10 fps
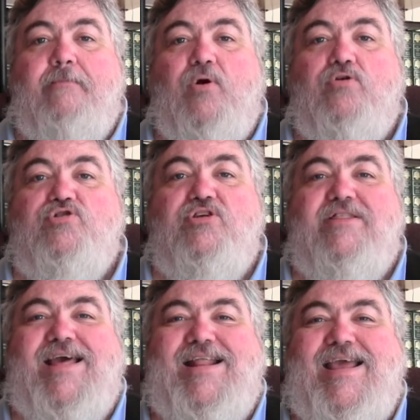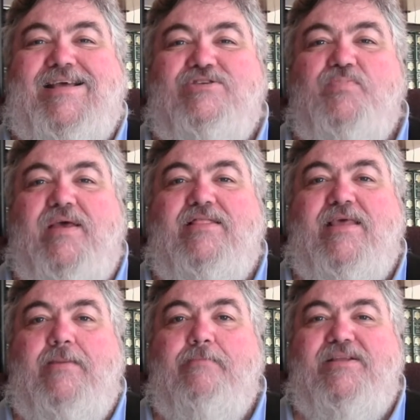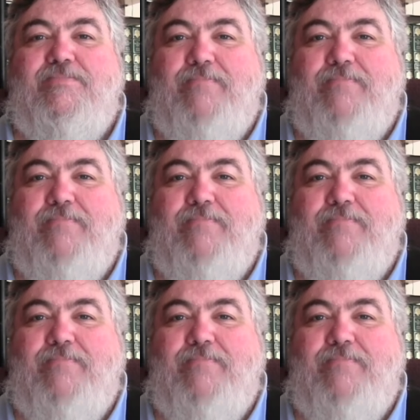person that has been the